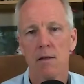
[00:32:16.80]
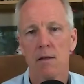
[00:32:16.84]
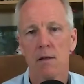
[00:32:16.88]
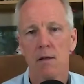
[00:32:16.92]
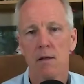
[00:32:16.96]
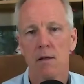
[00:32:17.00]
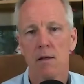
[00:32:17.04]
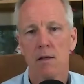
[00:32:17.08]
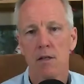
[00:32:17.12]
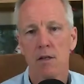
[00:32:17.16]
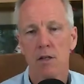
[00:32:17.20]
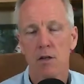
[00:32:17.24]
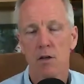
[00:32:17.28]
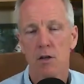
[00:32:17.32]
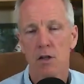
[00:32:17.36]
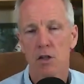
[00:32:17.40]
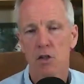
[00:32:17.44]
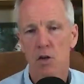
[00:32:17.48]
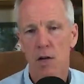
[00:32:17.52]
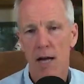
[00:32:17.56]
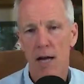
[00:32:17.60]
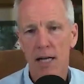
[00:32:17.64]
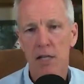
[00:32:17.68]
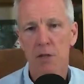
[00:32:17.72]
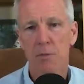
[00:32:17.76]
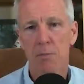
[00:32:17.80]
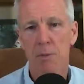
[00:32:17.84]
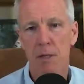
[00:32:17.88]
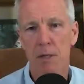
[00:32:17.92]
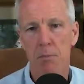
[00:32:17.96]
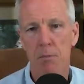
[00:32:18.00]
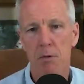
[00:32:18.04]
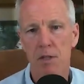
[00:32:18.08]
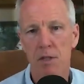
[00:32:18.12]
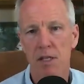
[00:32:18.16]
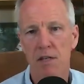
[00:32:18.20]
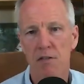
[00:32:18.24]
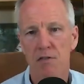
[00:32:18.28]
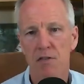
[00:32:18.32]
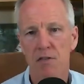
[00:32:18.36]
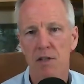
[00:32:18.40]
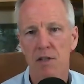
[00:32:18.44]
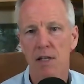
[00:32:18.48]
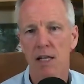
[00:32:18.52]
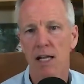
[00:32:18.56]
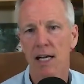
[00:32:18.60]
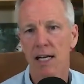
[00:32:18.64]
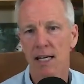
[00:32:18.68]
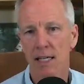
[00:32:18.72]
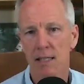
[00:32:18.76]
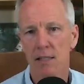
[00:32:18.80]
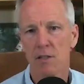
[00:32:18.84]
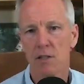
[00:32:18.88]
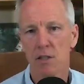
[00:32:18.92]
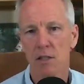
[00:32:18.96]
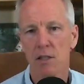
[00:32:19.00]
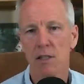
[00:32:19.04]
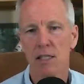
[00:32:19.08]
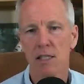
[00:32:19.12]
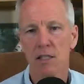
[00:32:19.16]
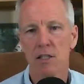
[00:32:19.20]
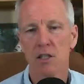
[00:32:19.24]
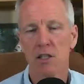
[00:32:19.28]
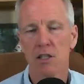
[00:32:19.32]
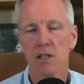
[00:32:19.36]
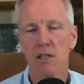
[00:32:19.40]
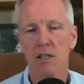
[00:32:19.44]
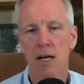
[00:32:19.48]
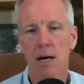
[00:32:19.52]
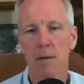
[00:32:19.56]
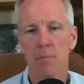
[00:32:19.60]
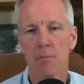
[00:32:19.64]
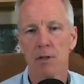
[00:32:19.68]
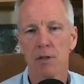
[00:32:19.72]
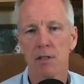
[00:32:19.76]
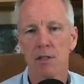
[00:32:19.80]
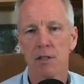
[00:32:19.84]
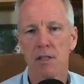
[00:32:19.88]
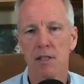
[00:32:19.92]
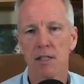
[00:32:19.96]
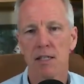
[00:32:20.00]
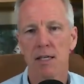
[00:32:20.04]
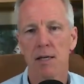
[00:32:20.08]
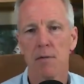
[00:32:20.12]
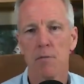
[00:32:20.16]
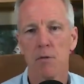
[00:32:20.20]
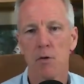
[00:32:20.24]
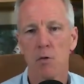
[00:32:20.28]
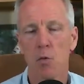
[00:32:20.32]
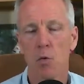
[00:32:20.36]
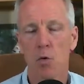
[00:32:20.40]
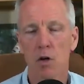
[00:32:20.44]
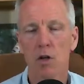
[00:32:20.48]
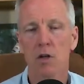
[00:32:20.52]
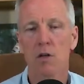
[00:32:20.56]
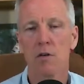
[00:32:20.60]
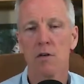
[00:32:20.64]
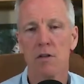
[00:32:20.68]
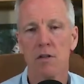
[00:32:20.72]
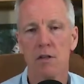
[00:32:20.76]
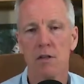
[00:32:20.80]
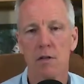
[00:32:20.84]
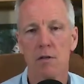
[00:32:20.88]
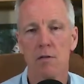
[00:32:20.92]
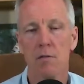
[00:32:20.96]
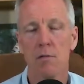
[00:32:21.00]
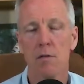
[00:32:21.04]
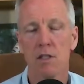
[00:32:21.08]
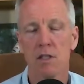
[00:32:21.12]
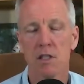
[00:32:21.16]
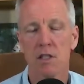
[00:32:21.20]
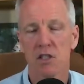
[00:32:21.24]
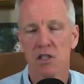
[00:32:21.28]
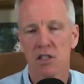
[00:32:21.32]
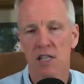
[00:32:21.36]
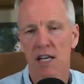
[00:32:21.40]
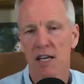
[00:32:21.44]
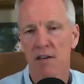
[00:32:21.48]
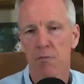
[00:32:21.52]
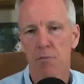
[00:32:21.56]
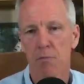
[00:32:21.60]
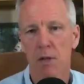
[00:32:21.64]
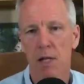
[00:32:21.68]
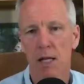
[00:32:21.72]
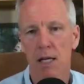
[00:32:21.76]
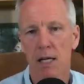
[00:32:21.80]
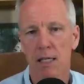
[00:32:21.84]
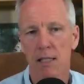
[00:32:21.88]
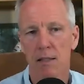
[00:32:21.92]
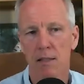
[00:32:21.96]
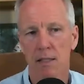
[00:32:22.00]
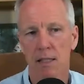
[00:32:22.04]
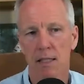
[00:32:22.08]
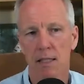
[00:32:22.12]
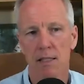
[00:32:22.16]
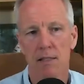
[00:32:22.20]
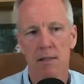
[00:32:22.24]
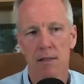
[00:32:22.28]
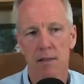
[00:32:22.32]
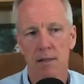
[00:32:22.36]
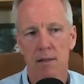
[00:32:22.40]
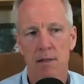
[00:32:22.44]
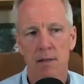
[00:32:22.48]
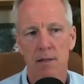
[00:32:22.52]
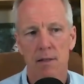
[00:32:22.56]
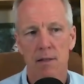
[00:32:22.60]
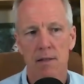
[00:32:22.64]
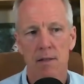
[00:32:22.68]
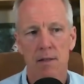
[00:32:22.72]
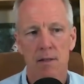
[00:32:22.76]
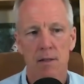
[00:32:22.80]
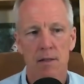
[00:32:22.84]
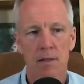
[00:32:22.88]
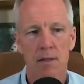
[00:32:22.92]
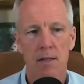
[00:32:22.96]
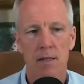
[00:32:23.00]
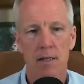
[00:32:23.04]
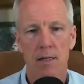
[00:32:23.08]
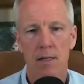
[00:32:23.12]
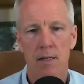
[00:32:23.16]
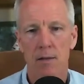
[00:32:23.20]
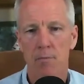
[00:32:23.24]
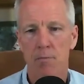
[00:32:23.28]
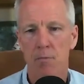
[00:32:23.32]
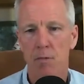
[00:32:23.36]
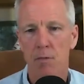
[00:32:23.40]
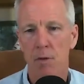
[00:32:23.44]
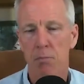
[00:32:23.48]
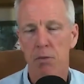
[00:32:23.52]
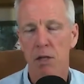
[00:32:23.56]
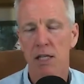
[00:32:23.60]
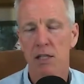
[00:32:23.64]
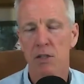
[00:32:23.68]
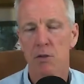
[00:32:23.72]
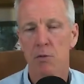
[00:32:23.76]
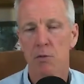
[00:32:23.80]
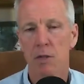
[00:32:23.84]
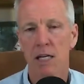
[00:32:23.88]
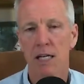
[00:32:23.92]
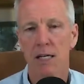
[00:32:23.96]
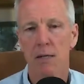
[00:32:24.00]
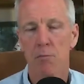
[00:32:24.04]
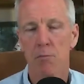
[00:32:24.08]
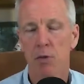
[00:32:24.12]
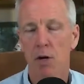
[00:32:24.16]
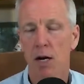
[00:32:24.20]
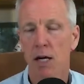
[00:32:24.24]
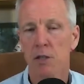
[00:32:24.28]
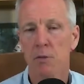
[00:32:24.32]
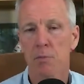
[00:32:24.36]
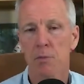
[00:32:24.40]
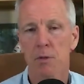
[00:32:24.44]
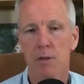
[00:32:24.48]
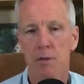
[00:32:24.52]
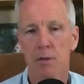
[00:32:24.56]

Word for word: attracts people. They feel like it's a good opportunity to come and work with you. It's a safe place and a place where they can prosper.